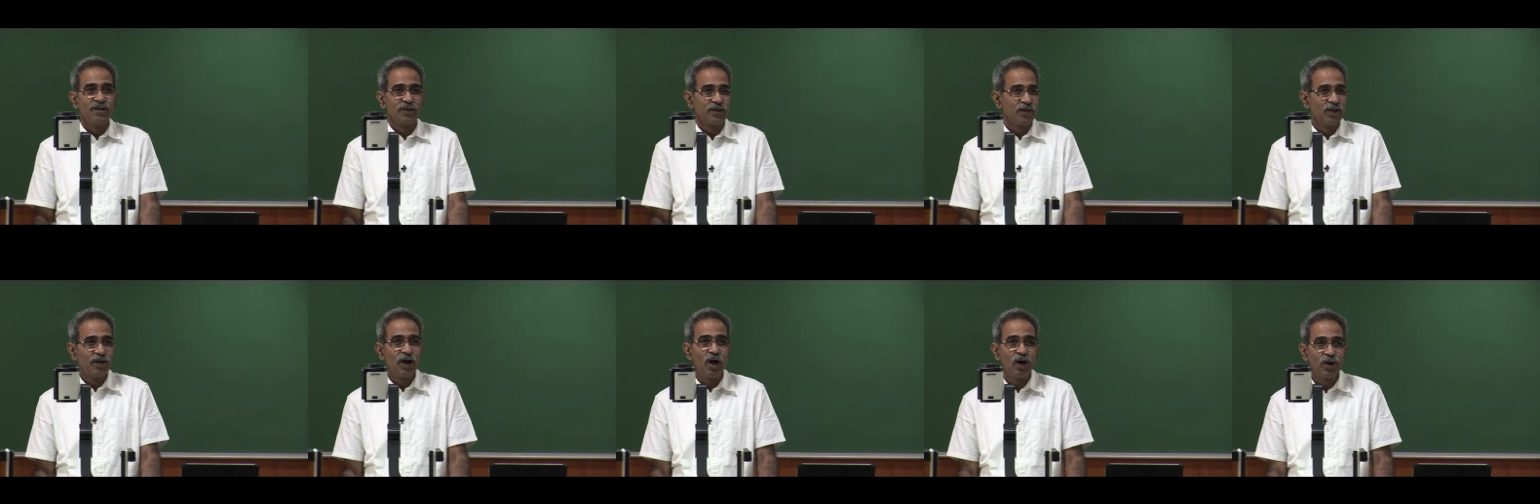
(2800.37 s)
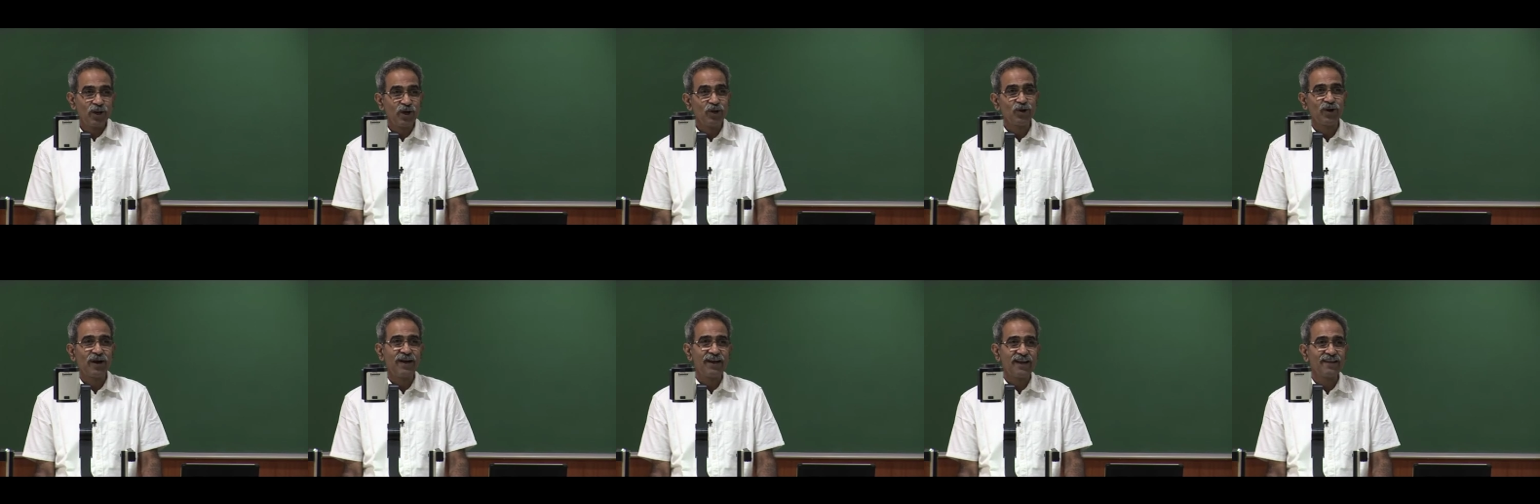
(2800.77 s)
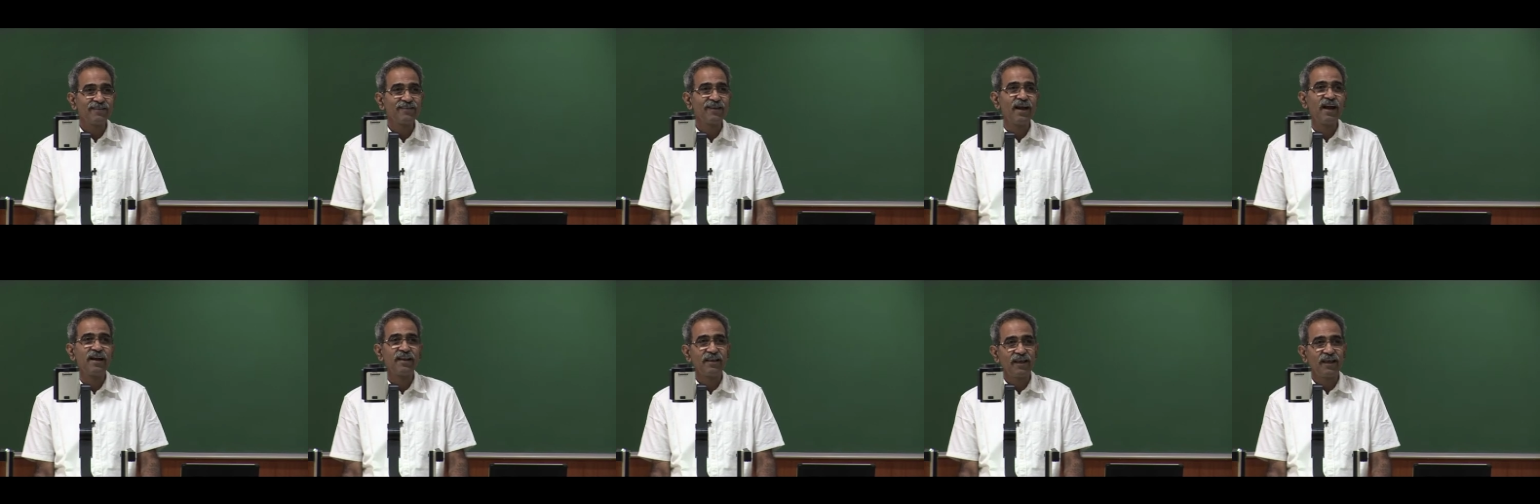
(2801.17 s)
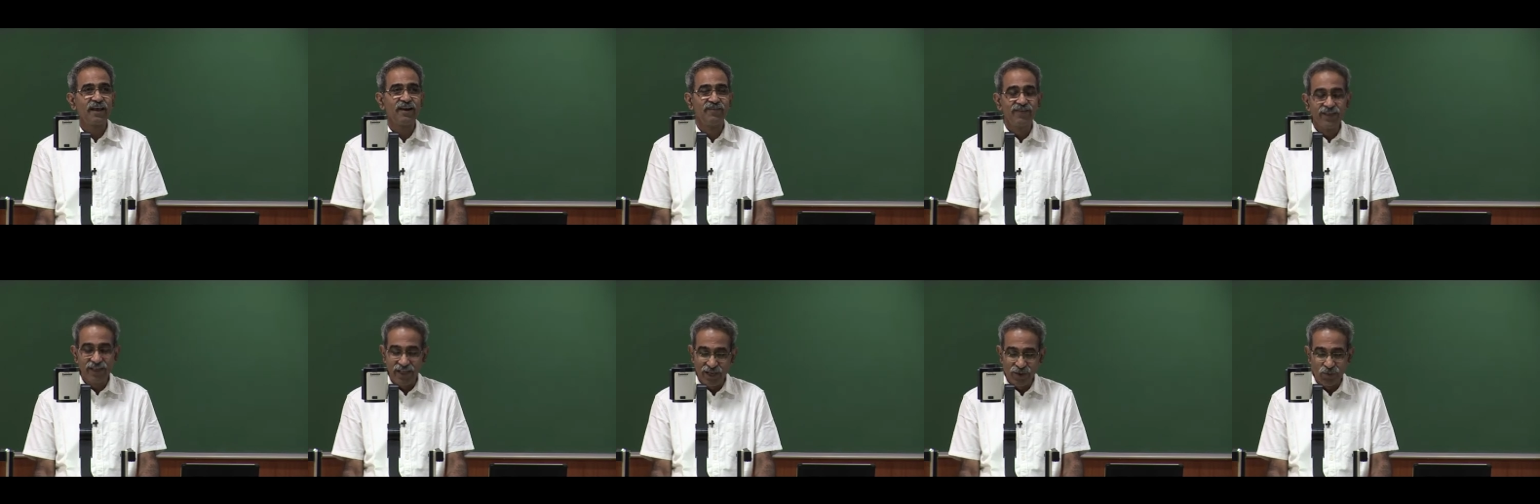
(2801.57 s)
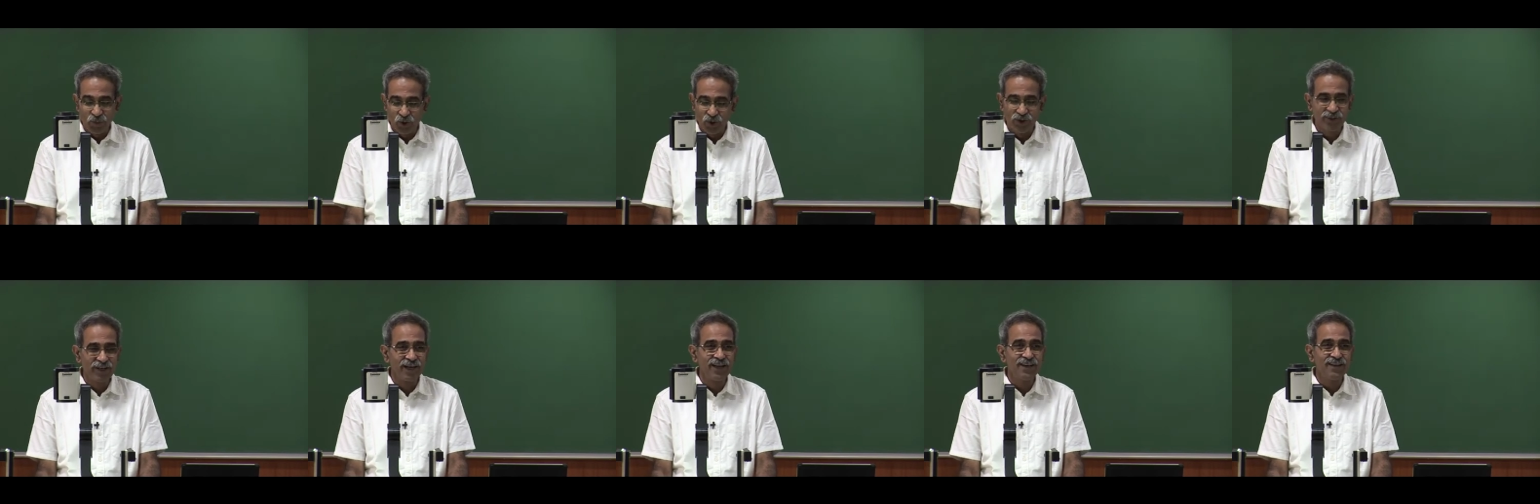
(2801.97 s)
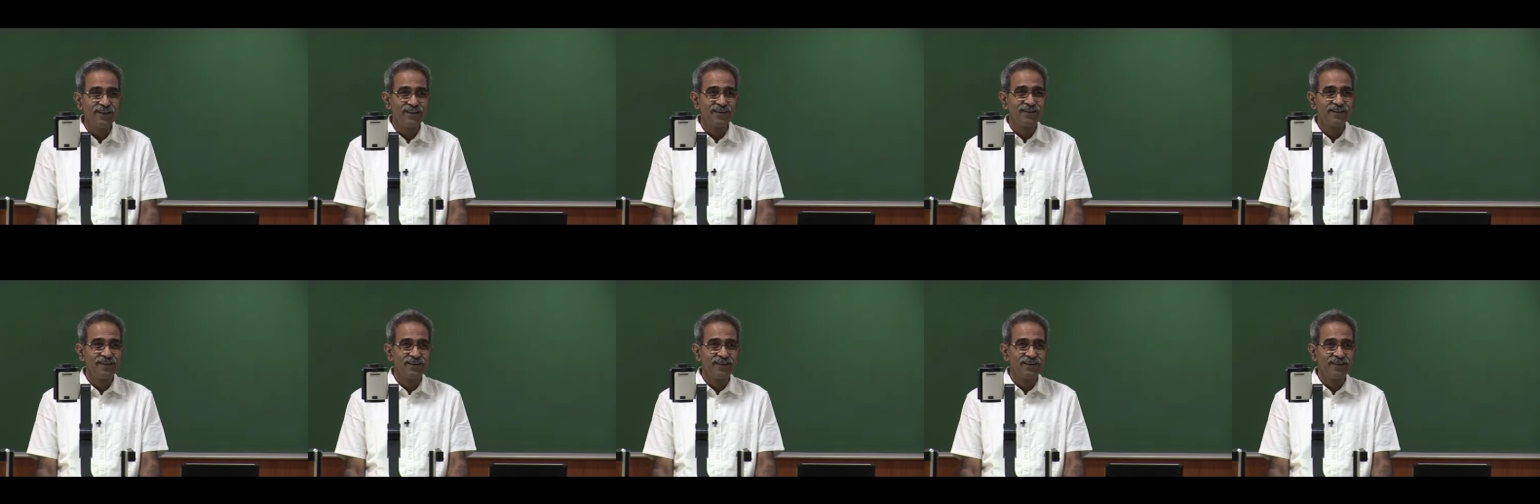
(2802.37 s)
in order to understand the heavenly motion,